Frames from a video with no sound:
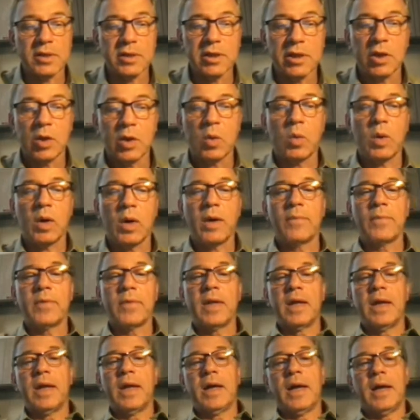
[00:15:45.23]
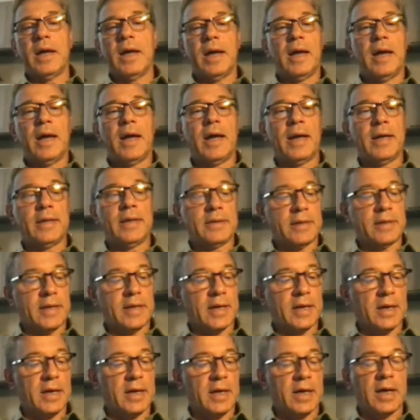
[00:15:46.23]
slower, and
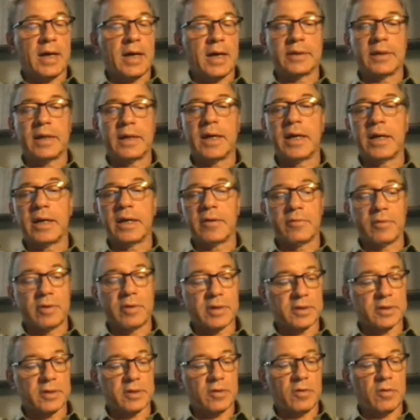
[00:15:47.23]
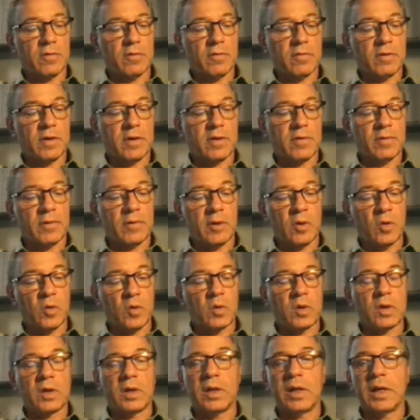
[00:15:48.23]
they are at higher risk of
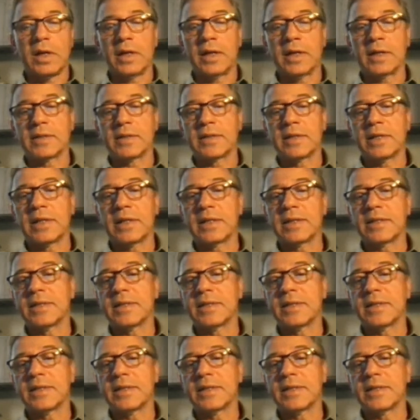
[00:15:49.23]
local anesthetic